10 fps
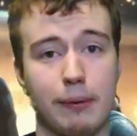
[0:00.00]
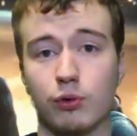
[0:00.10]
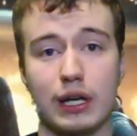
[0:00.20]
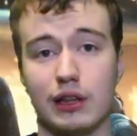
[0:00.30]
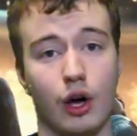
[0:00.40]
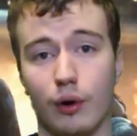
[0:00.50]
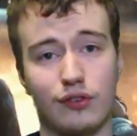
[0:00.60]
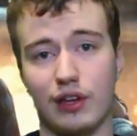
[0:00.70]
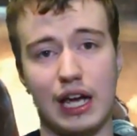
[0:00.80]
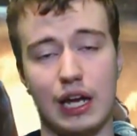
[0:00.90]
between
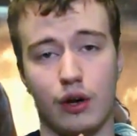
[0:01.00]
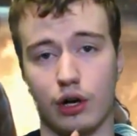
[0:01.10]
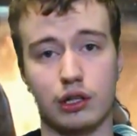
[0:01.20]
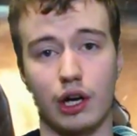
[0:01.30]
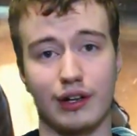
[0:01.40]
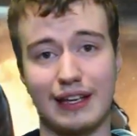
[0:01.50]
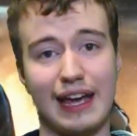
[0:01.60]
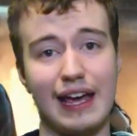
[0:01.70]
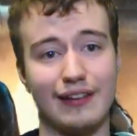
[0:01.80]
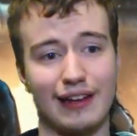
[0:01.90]
Lois Lane or Clark
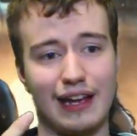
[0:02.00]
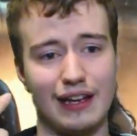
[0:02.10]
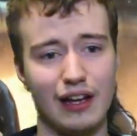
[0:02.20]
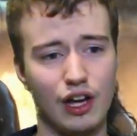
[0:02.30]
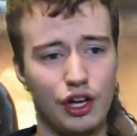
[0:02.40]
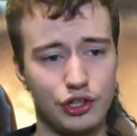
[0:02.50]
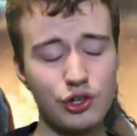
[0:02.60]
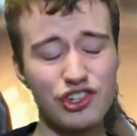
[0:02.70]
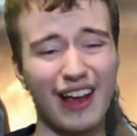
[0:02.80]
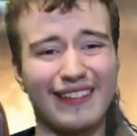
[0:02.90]
Kent, and
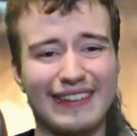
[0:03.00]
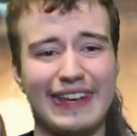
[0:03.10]
you just